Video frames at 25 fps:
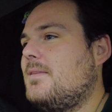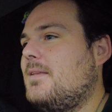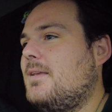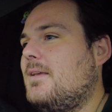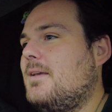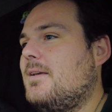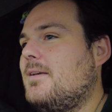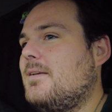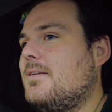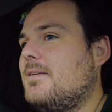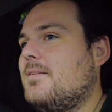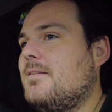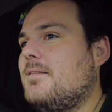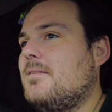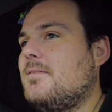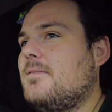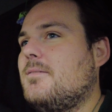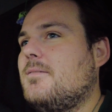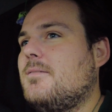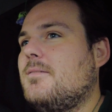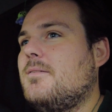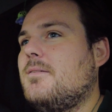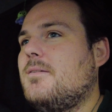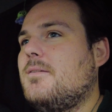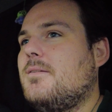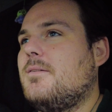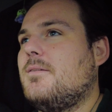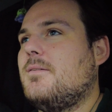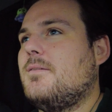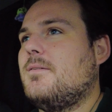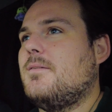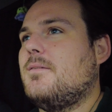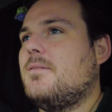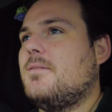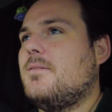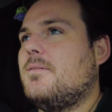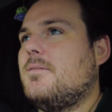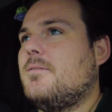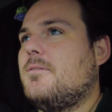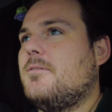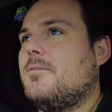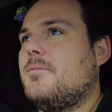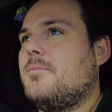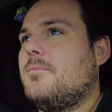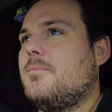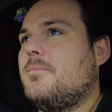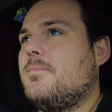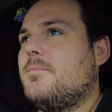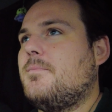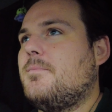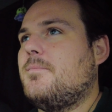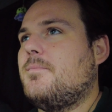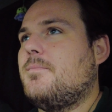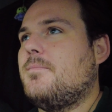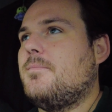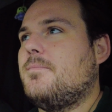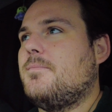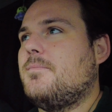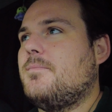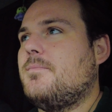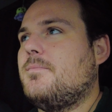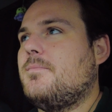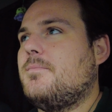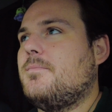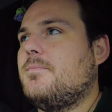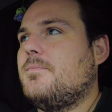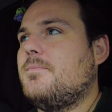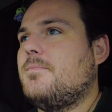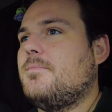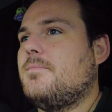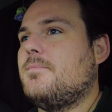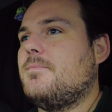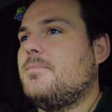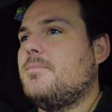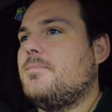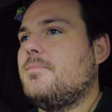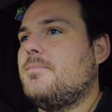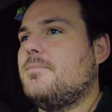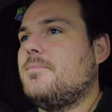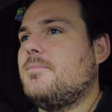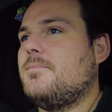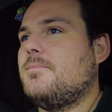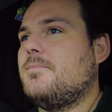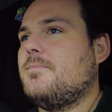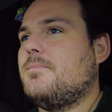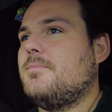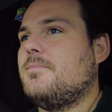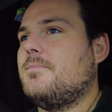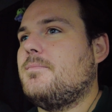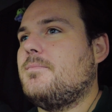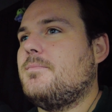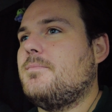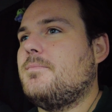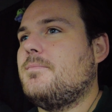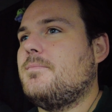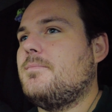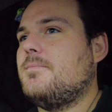(silent)